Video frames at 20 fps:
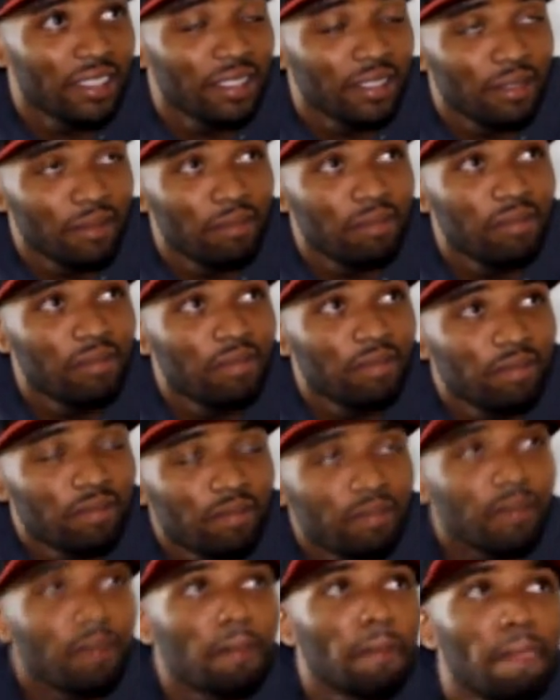Like one
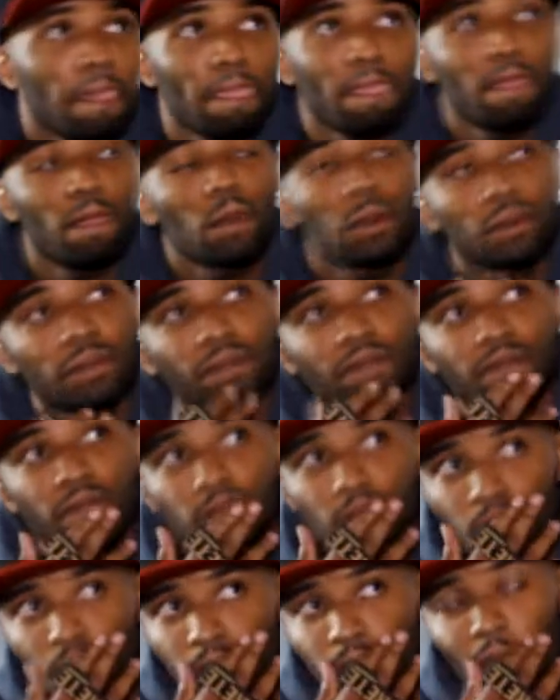thing I do see
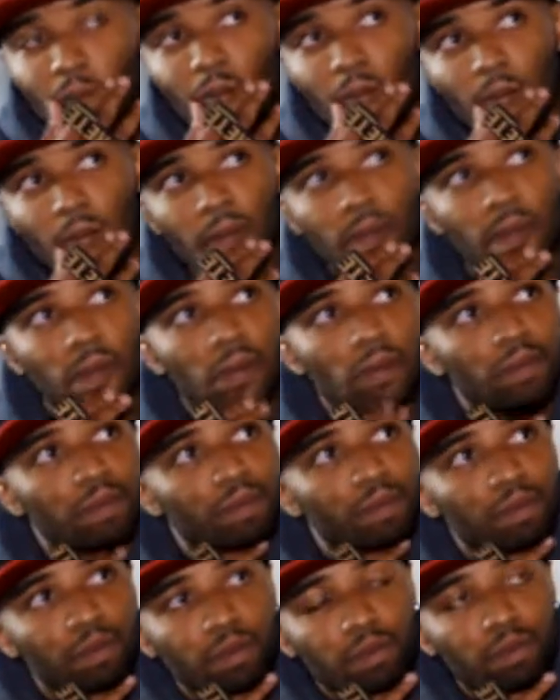is,
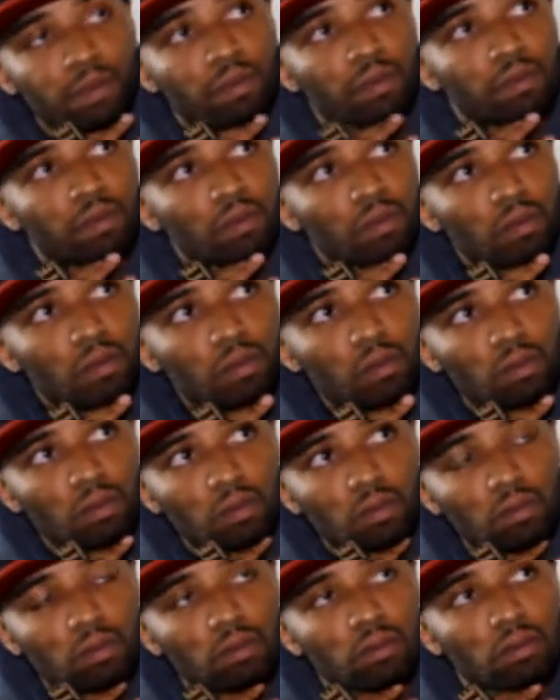with the
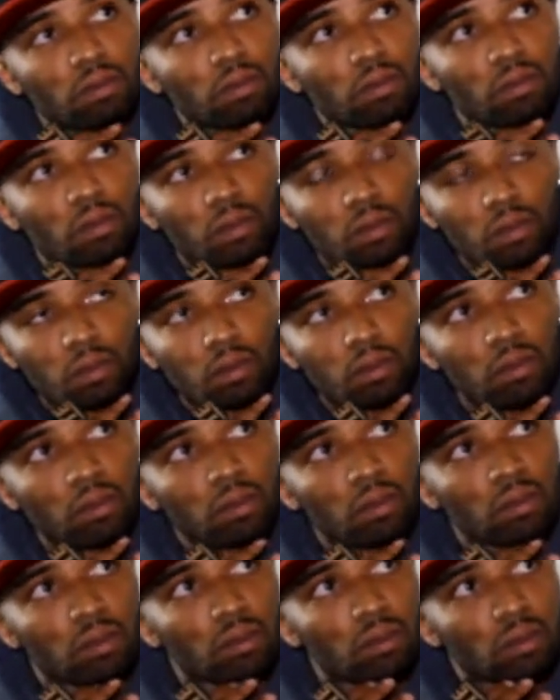concrete, the
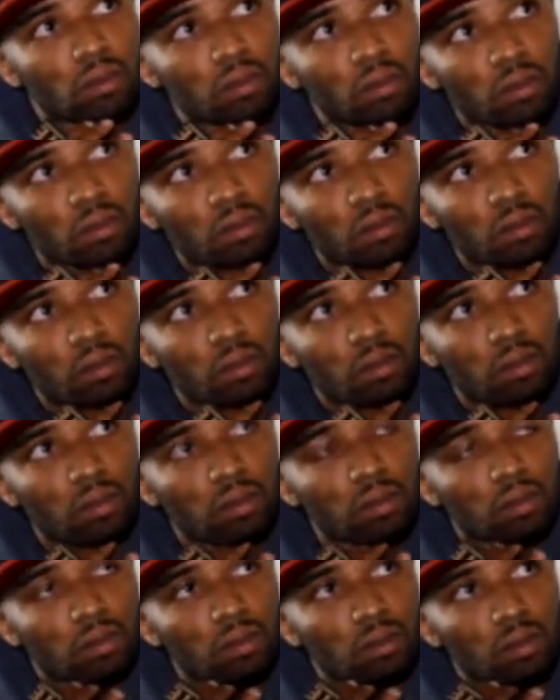city
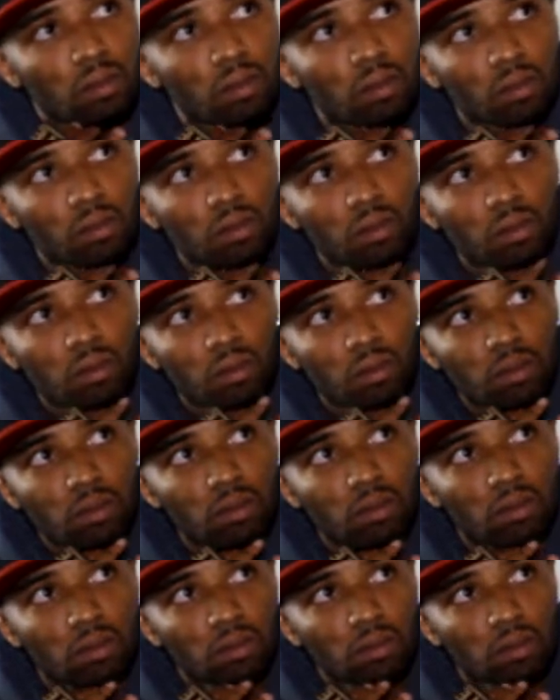does
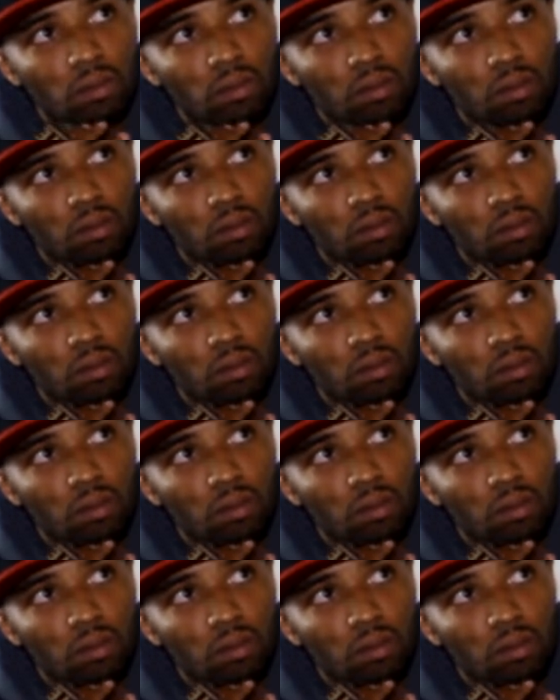respect